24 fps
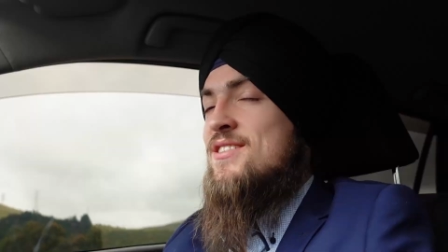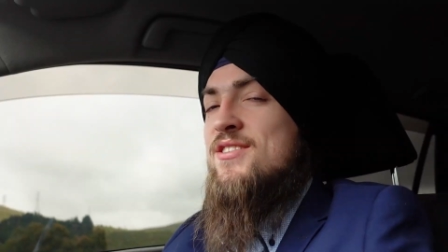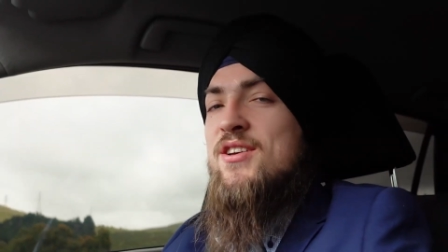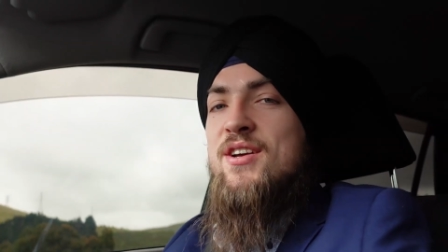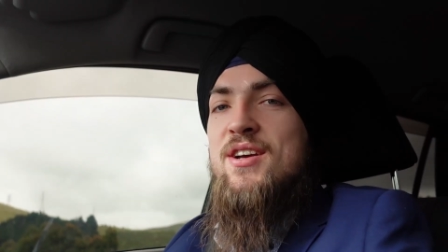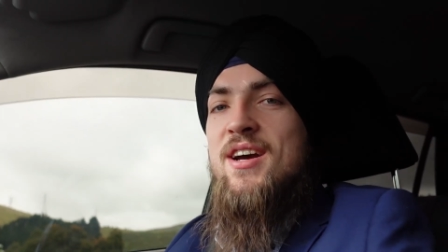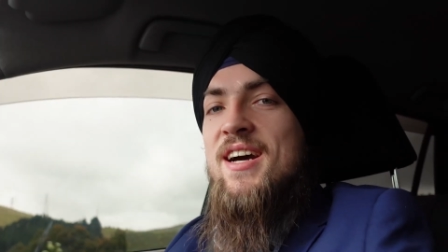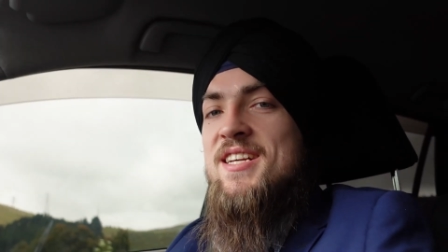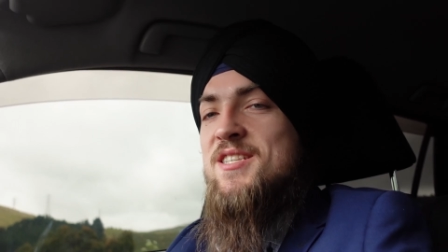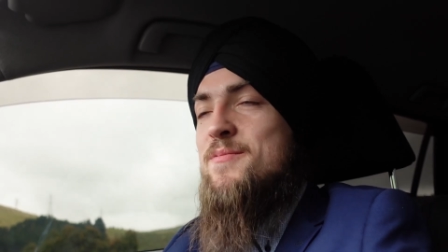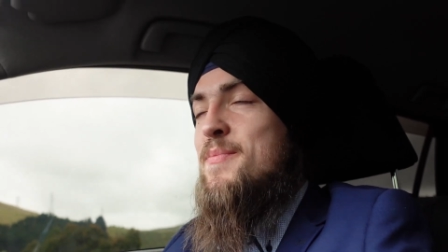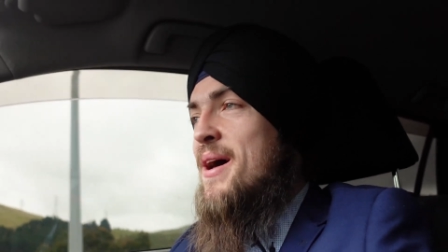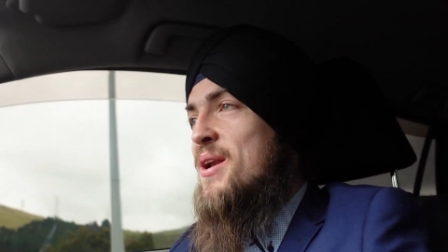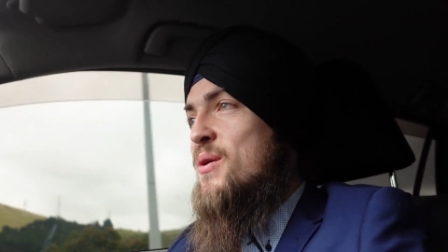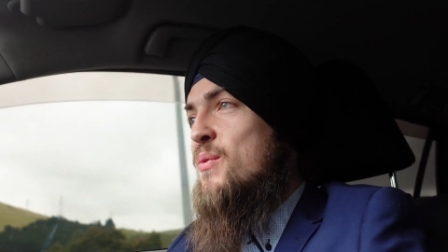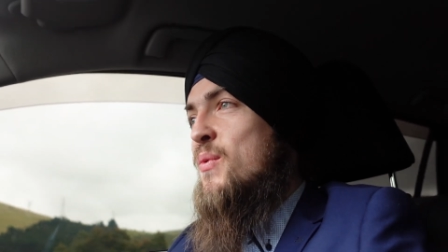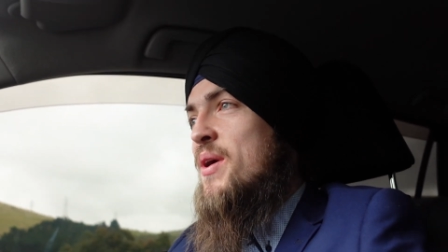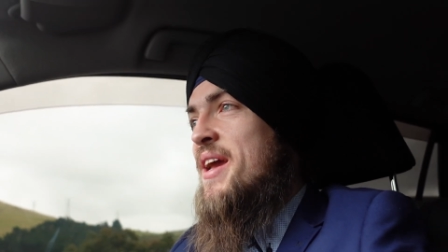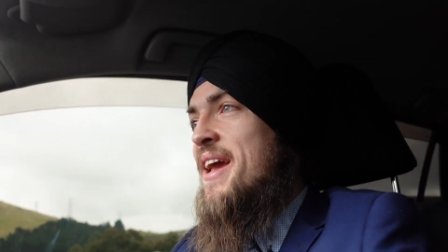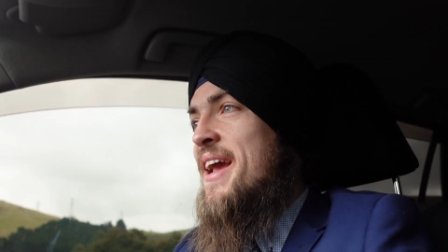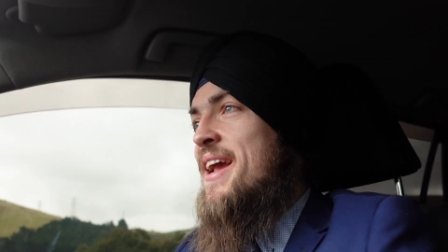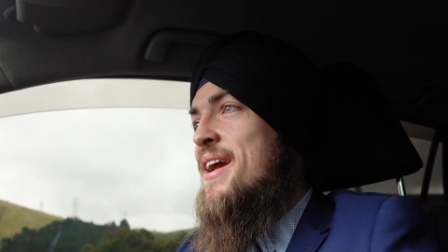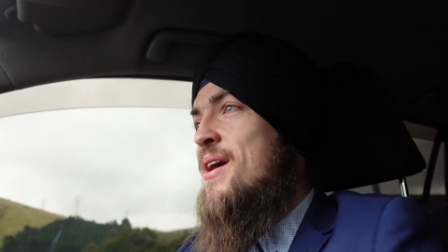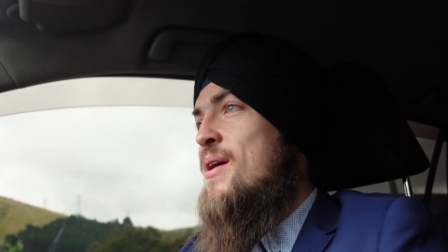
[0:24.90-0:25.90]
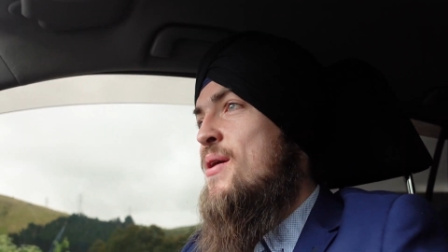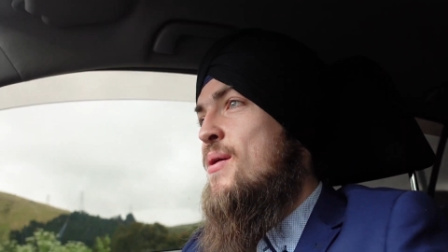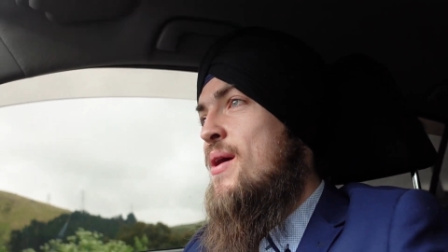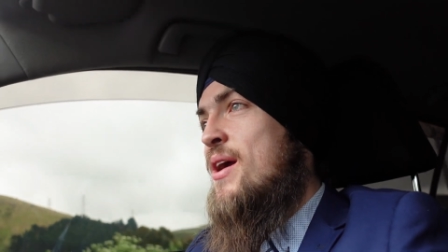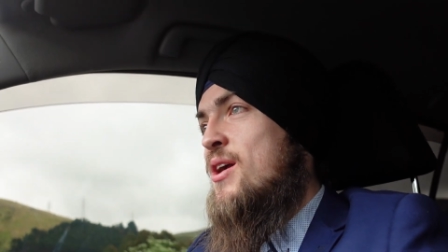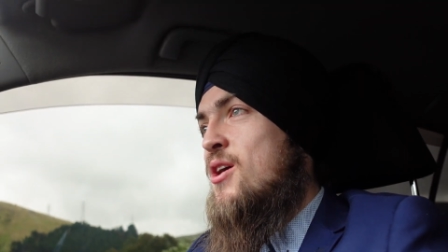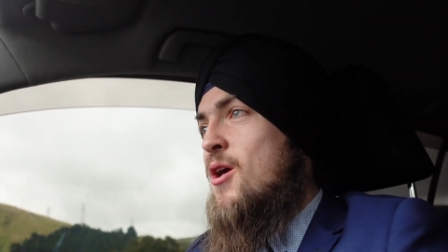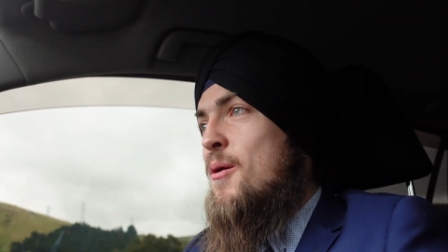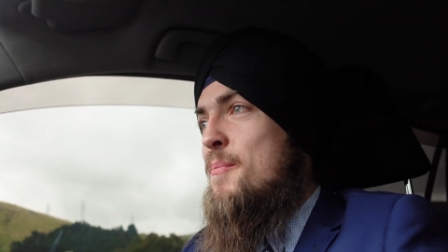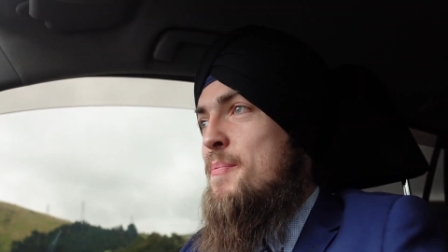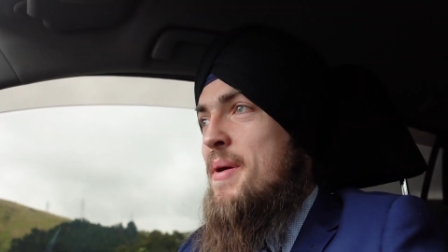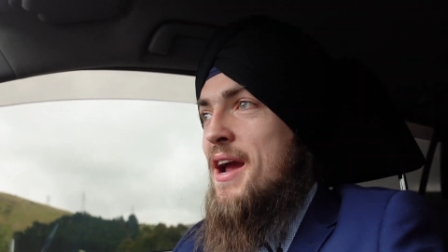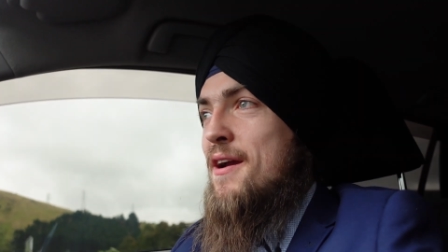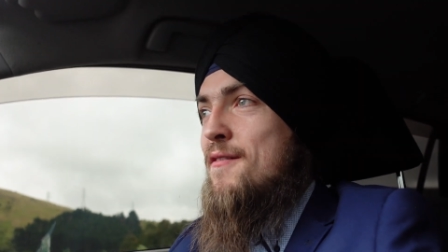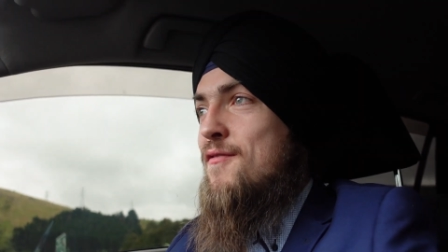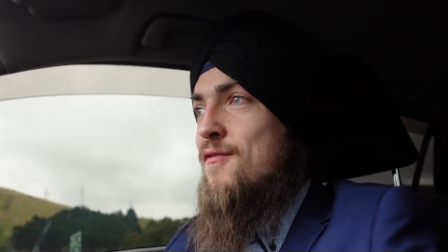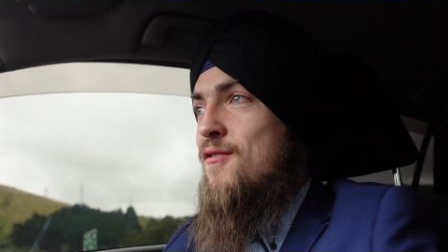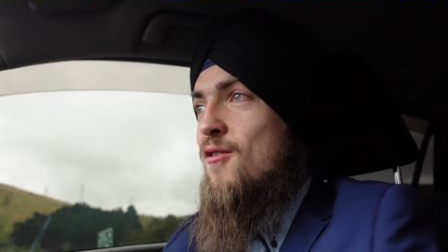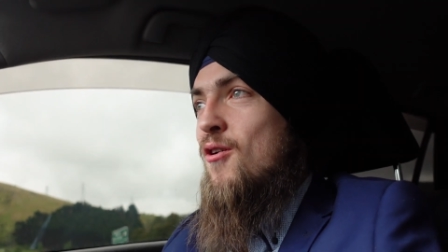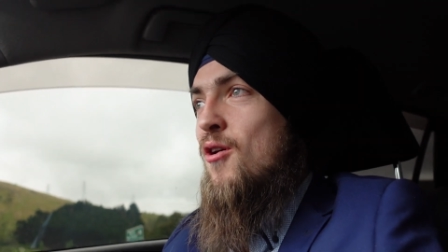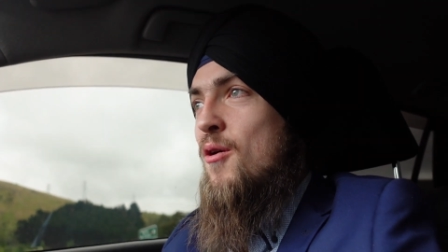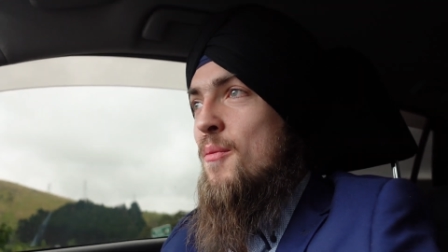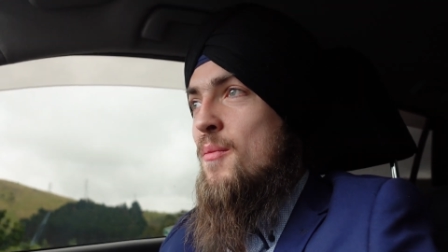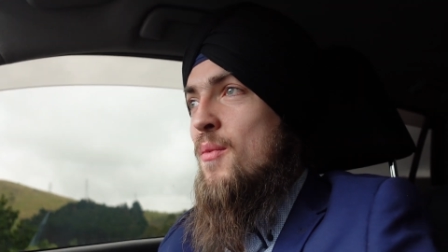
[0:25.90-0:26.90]
So guys, about a week ago I got back
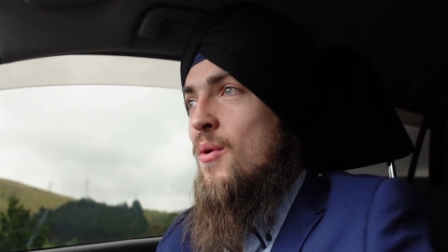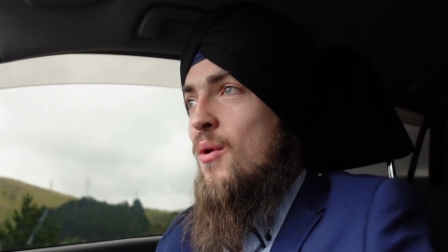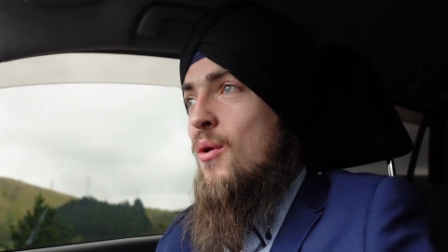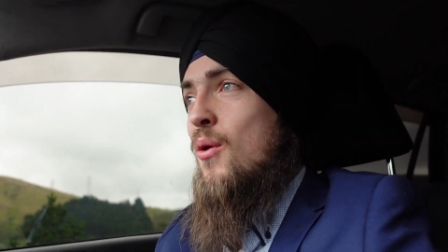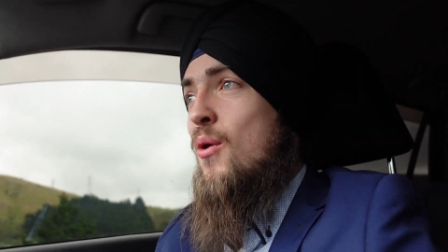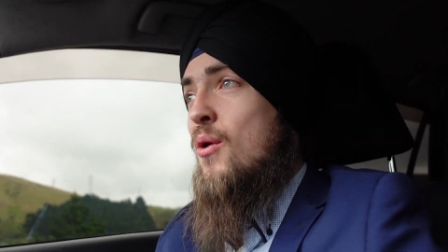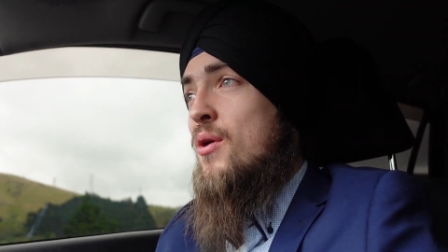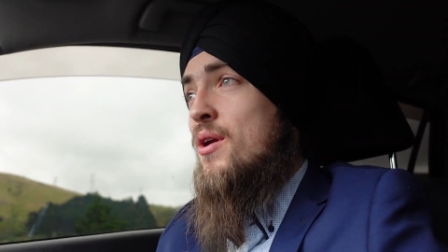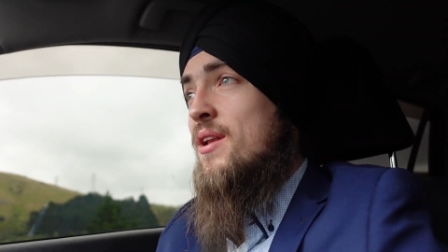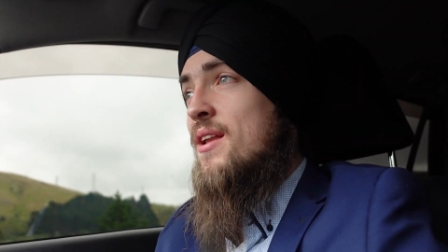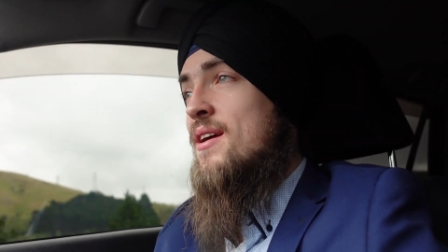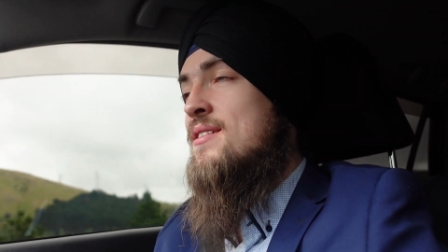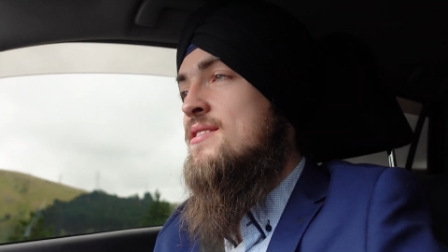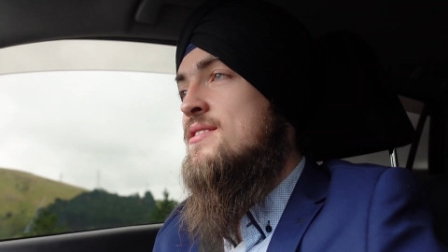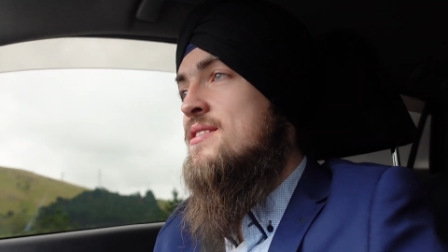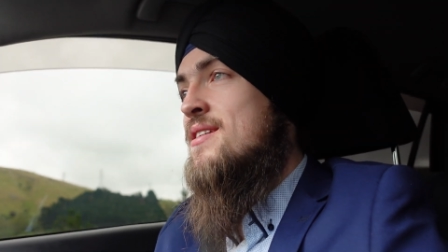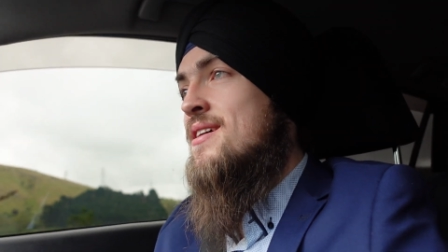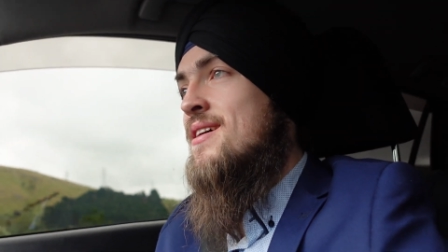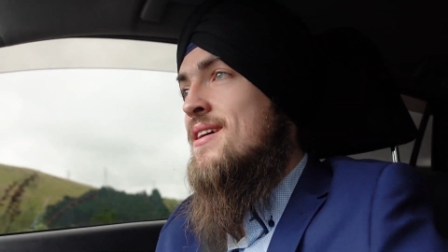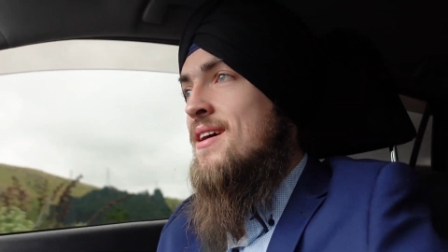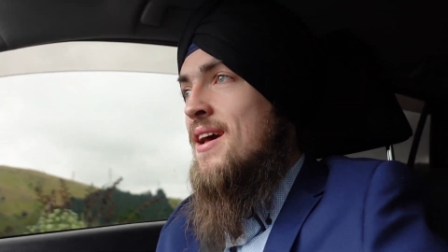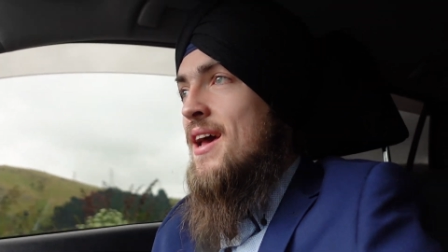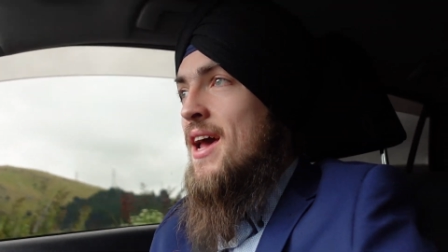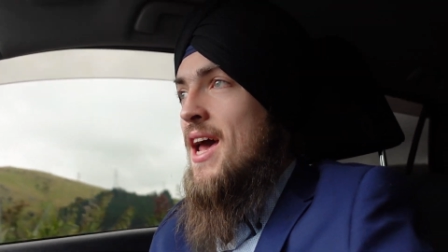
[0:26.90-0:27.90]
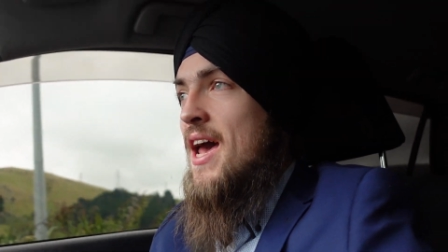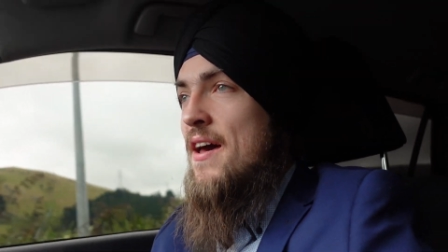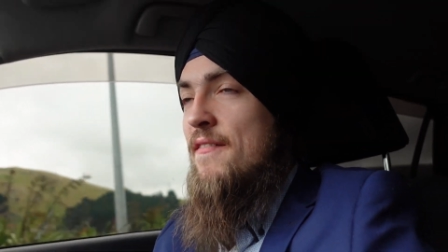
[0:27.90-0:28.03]
from Auckland